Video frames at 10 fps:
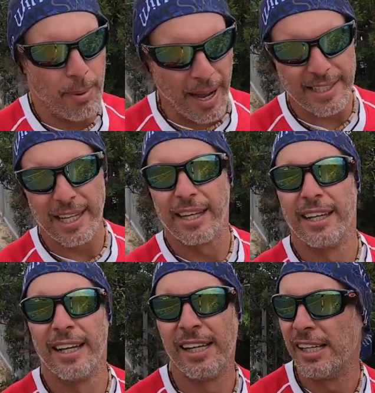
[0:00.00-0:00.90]
But
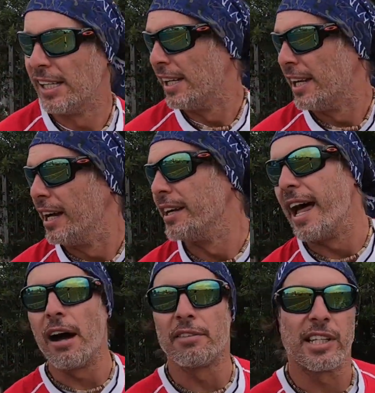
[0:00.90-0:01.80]

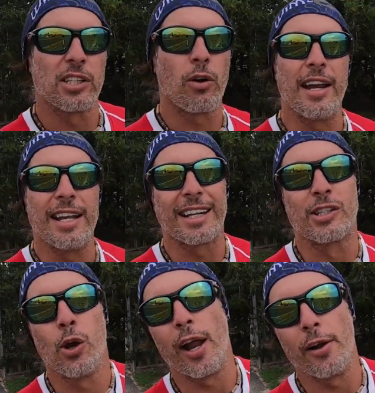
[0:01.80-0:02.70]
now I've just run
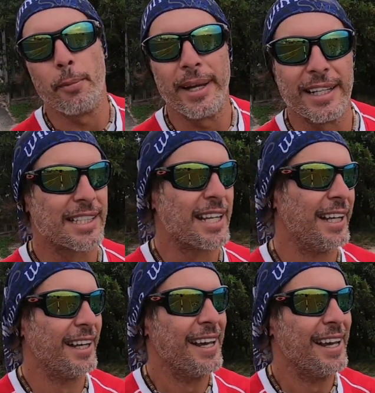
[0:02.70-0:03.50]
like 200 meters